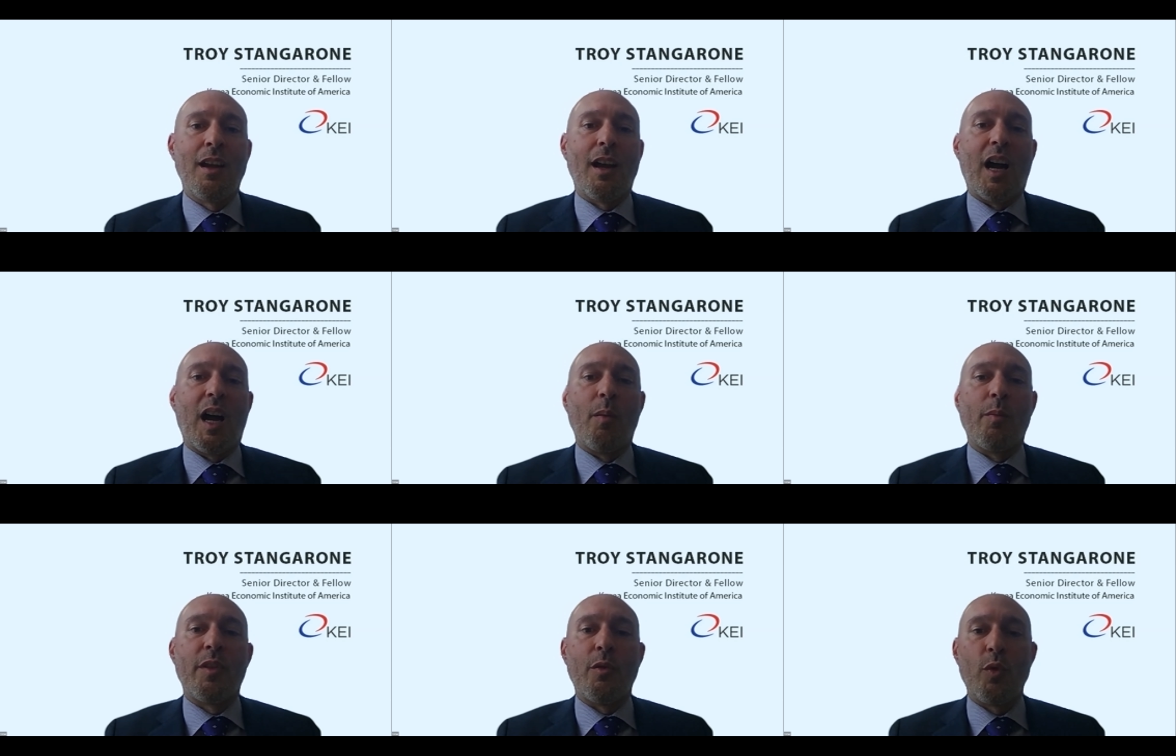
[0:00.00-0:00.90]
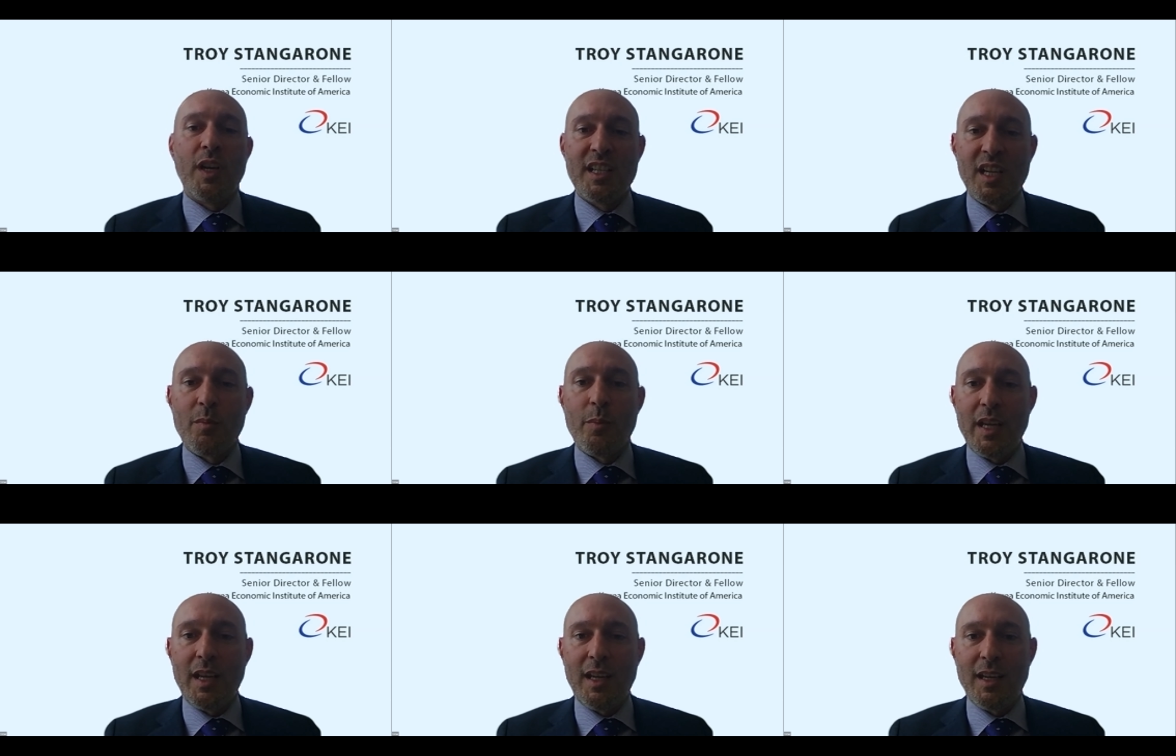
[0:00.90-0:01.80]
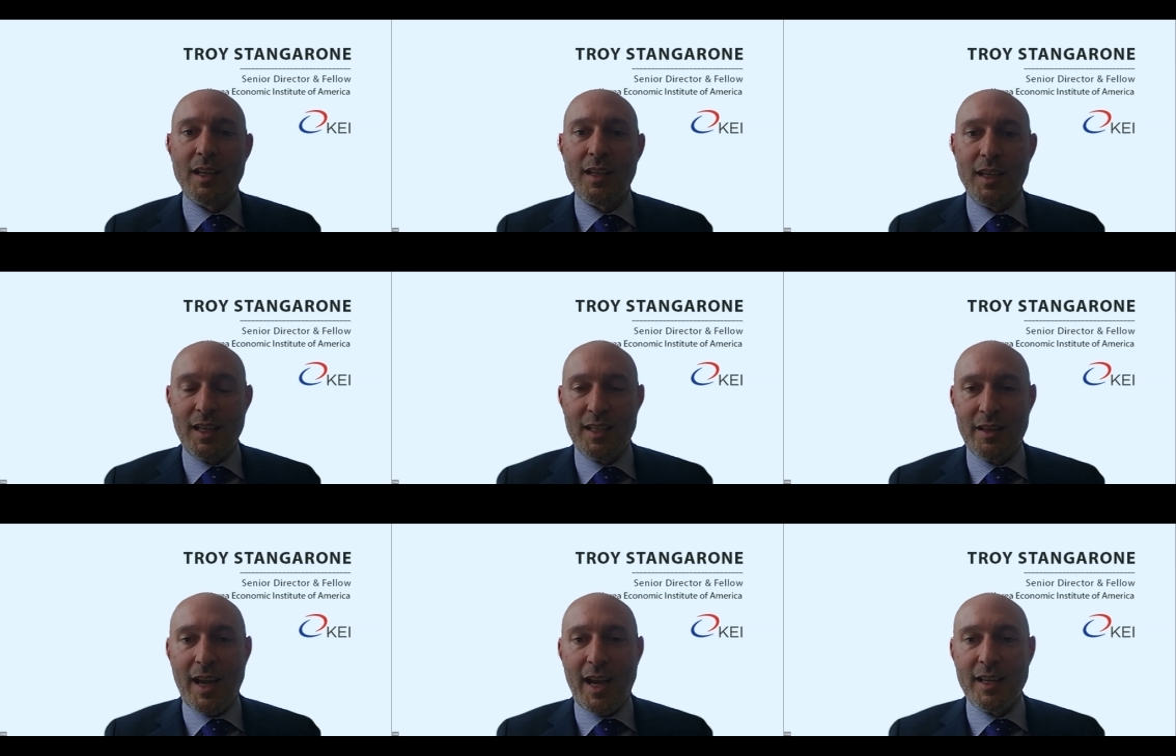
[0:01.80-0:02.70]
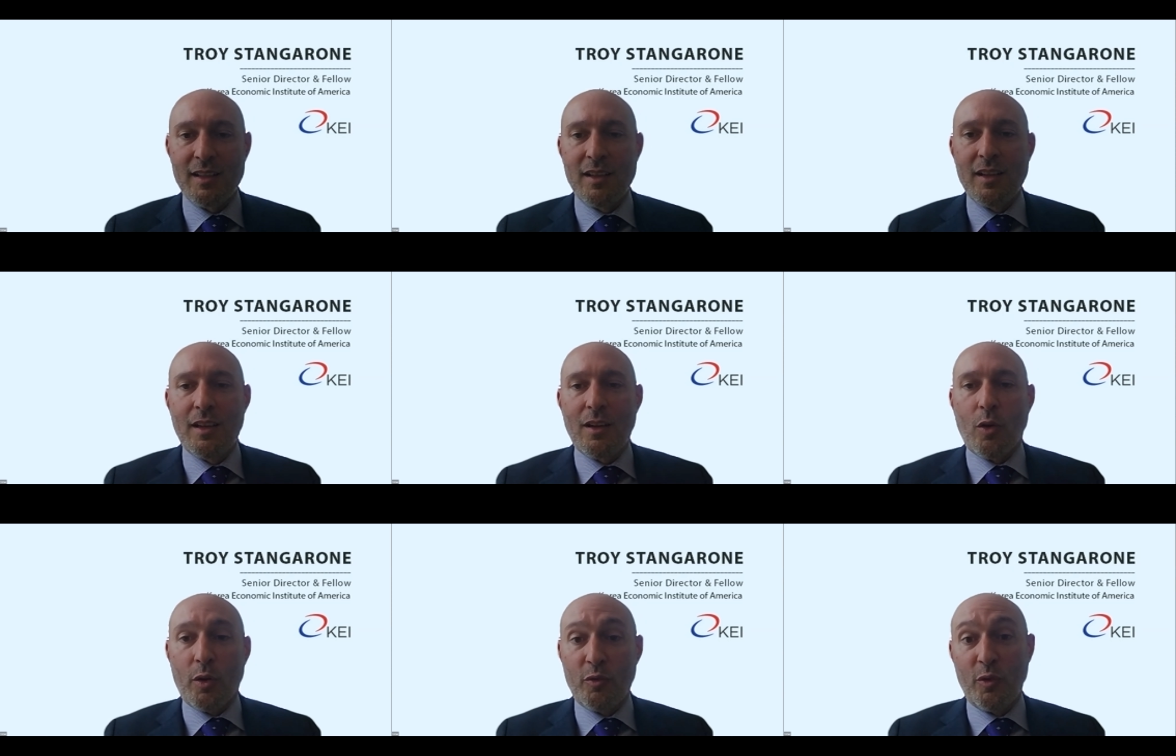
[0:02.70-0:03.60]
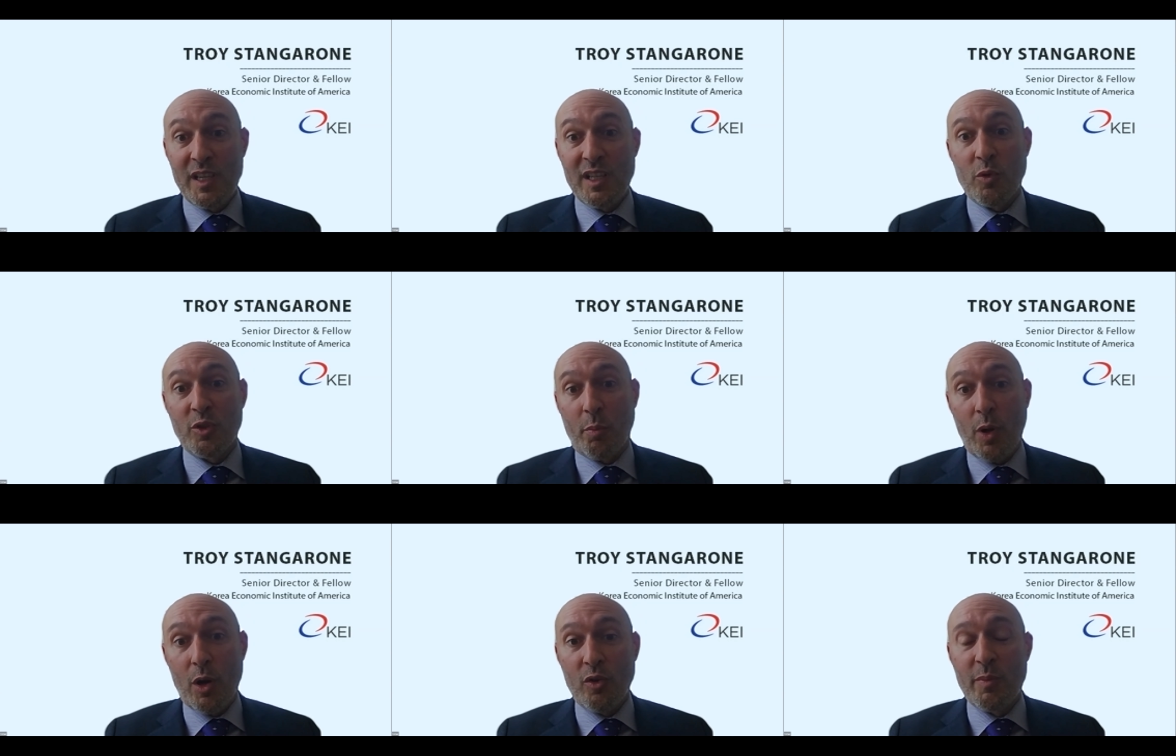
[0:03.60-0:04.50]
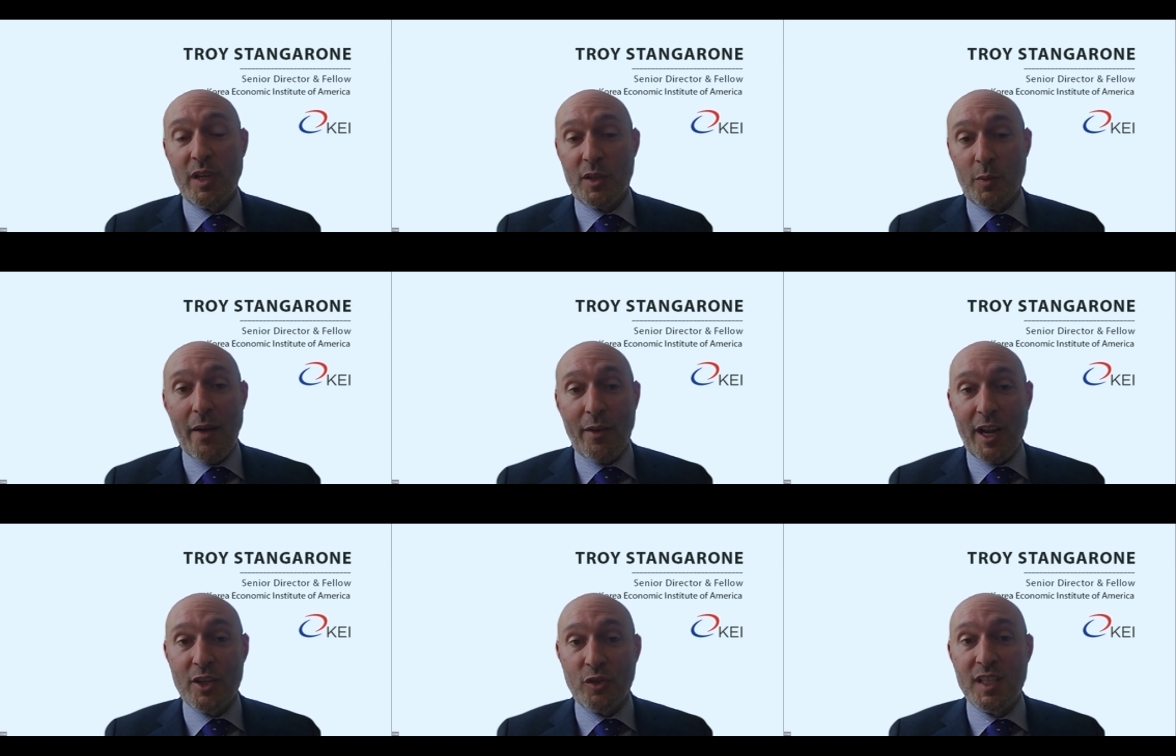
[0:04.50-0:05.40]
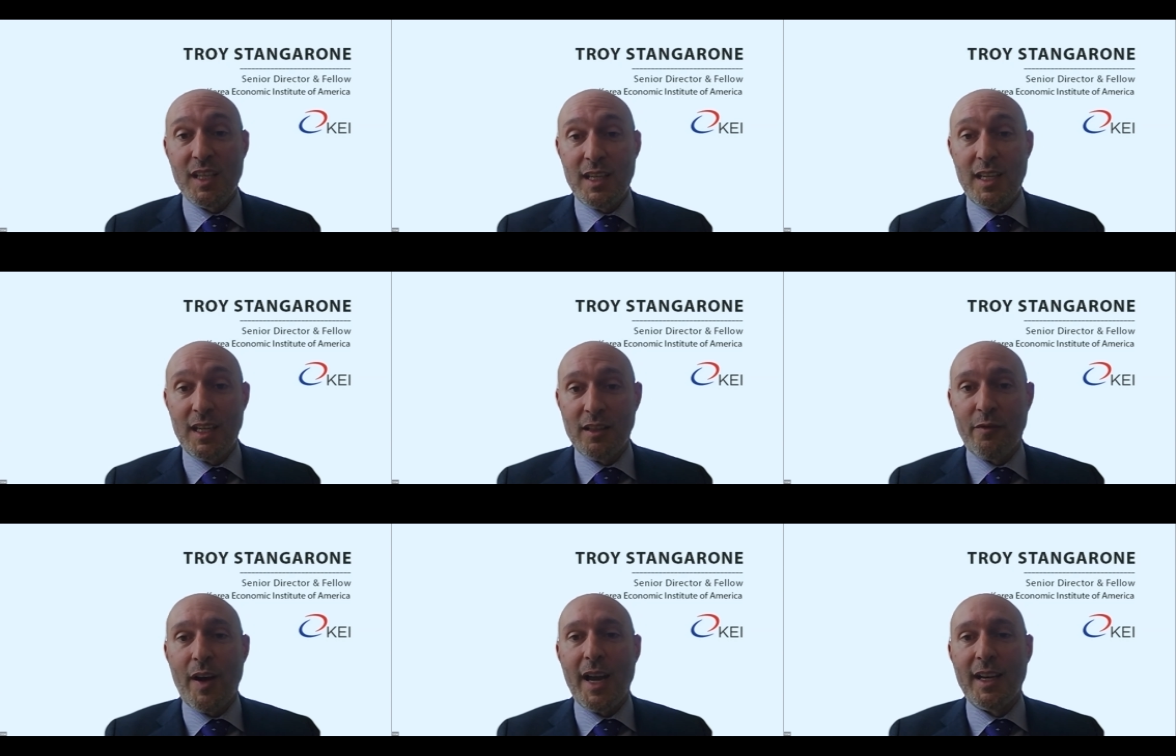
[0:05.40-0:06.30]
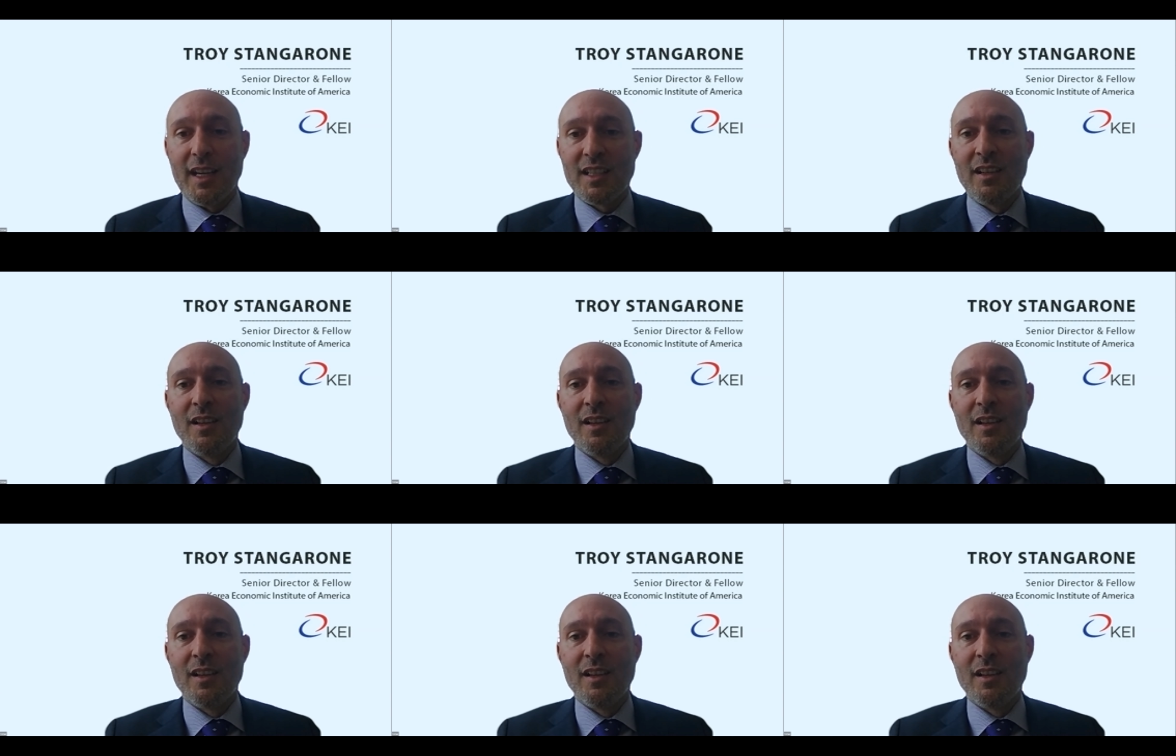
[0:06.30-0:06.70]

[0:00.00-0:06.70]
The reason being is that, or the reason proposed, because we haven't actually seen the findings,